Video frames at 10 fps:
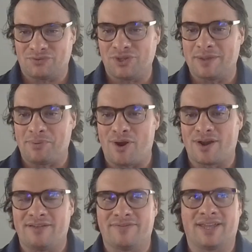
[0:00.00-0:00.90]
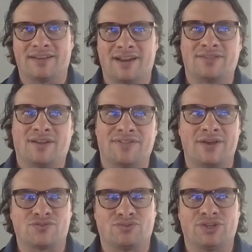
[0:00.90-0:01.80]
really a part of it, and I thought that
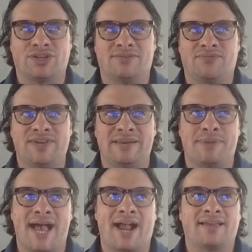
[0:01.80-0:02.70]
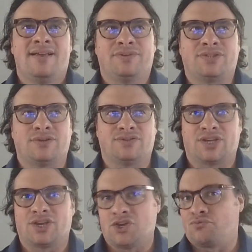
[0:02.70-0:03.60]
was really good feedback. So it's like
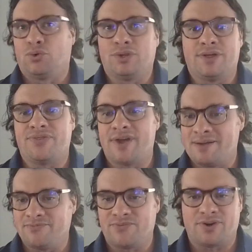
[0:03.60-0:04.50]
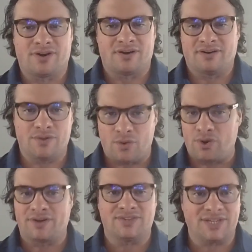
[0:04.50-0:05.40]
a good rule of thumb for the
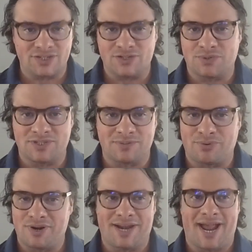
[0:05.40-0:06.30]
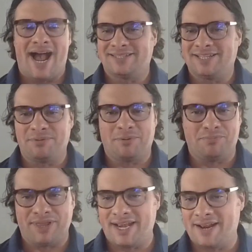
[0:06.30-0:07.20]
organizations we support. I tell people
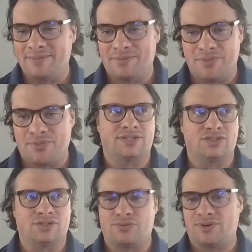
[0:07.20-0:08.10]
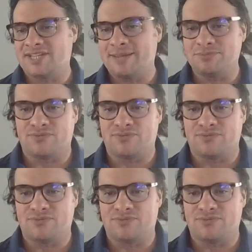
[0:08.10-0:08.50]
plan on essentially 3 times your